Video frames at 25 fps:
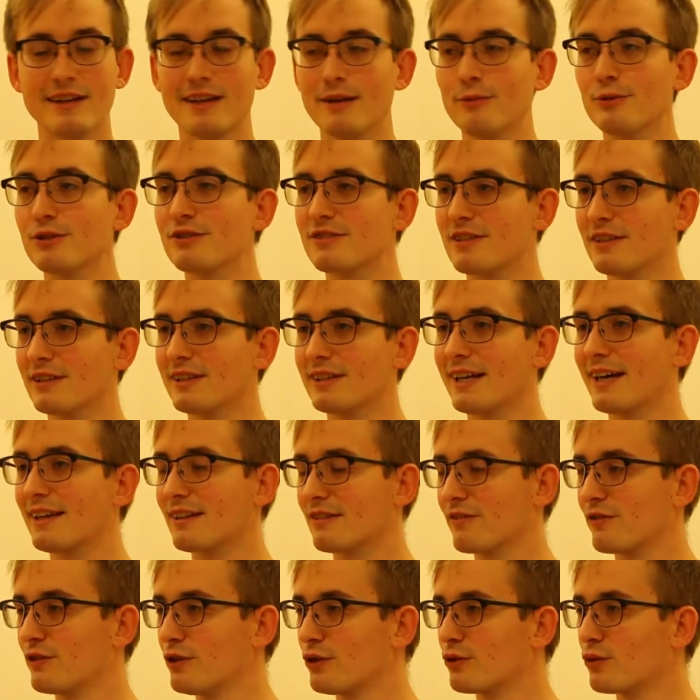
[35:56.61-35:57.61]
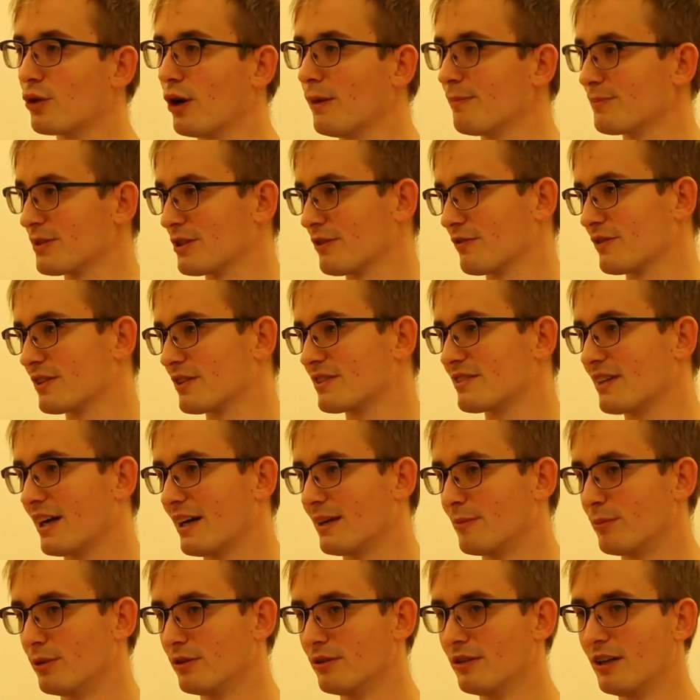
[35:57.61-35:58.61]
they would still get a few crumbs of the
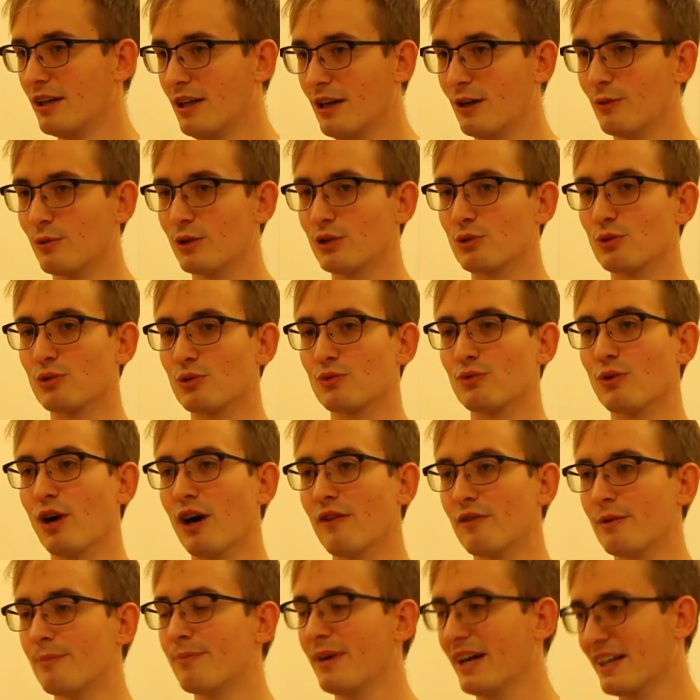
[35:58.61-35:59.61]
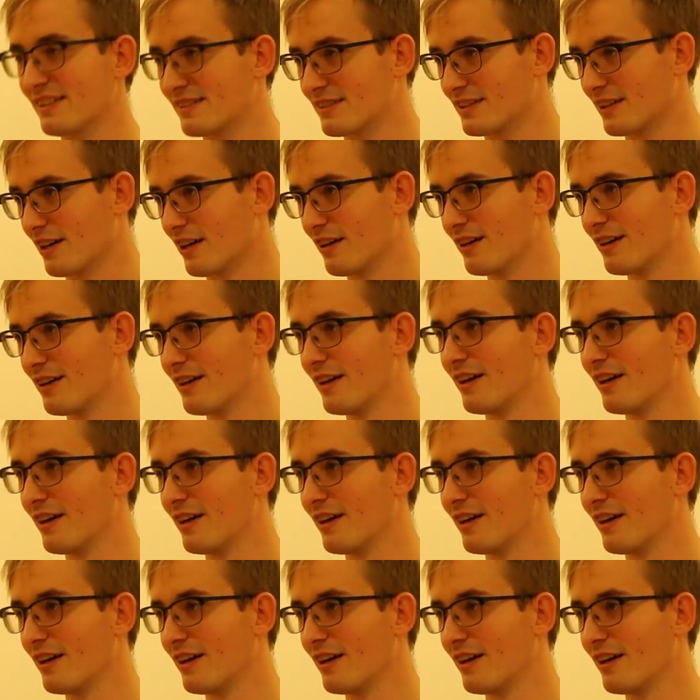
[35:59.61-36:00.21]
table, which was rather better